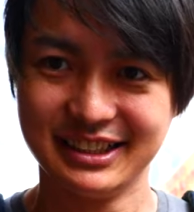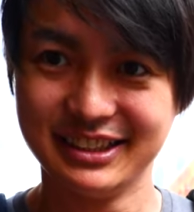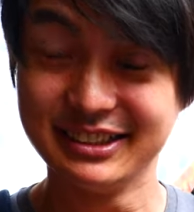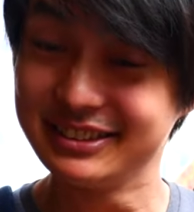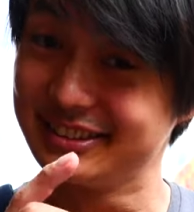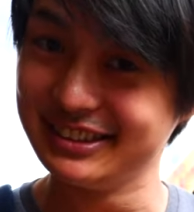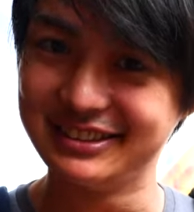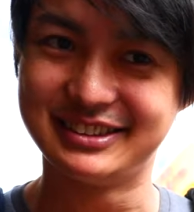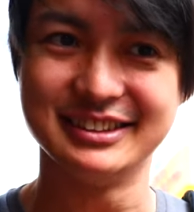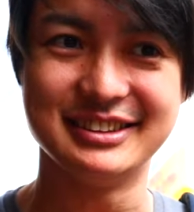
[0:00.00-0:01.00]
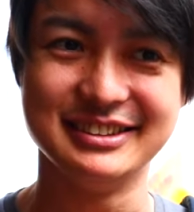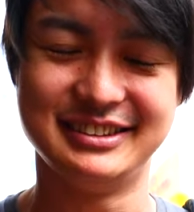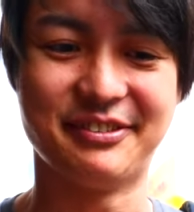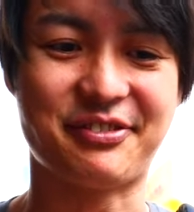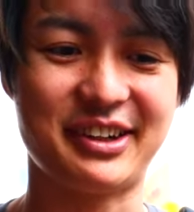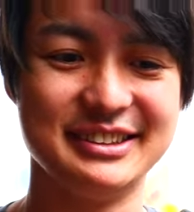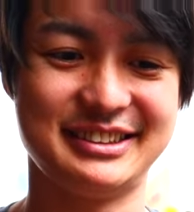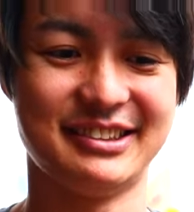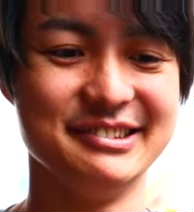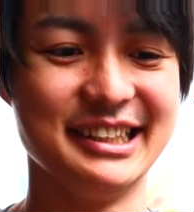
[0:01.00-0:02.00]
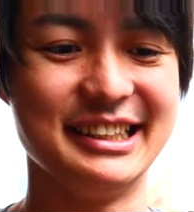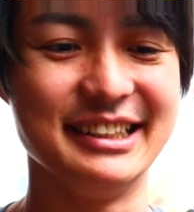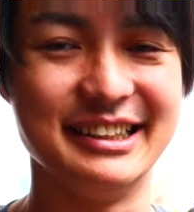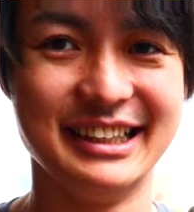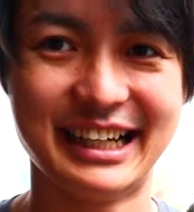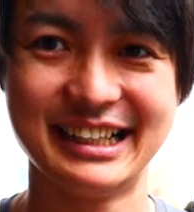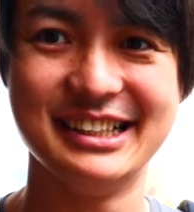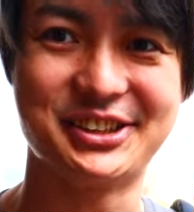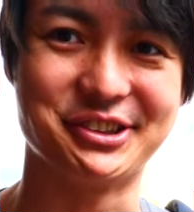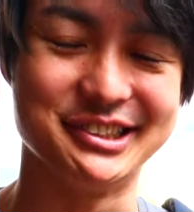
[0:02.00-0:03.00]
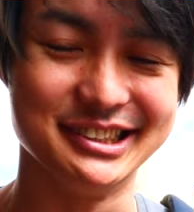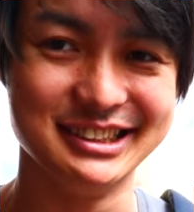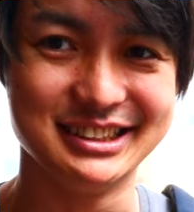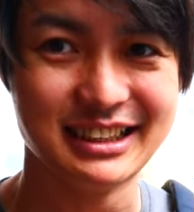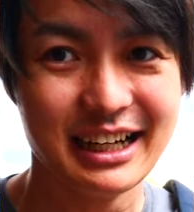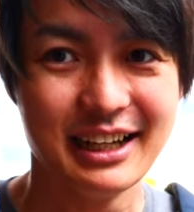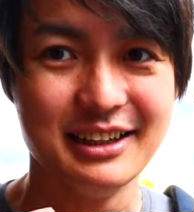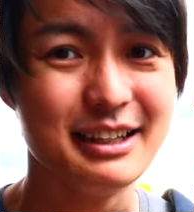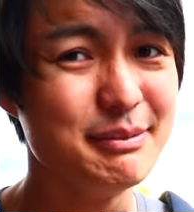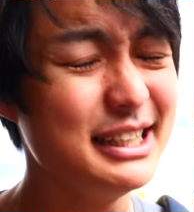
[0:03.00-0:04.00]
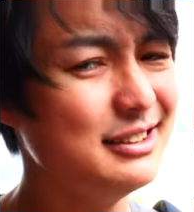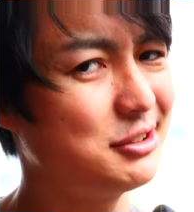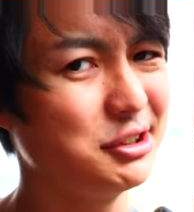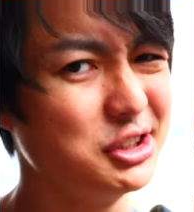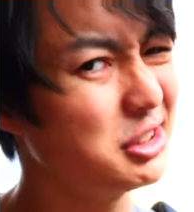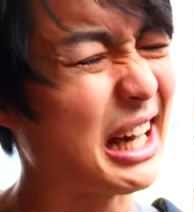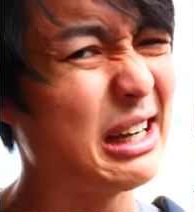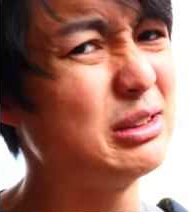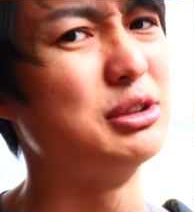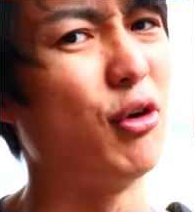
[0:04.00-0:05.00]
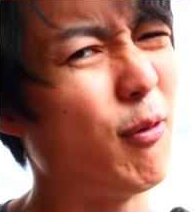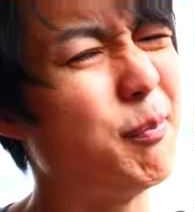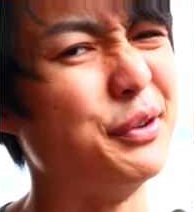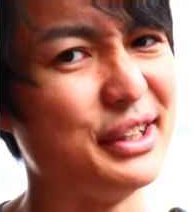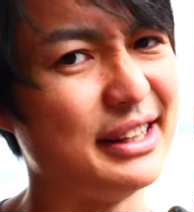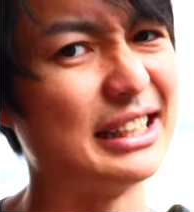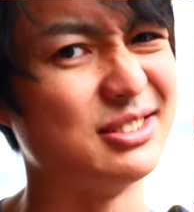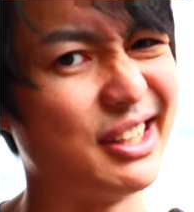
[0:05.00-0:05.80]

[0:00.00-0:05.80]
You know, since this is the first onigiri I introduced, let me introduce how to open it as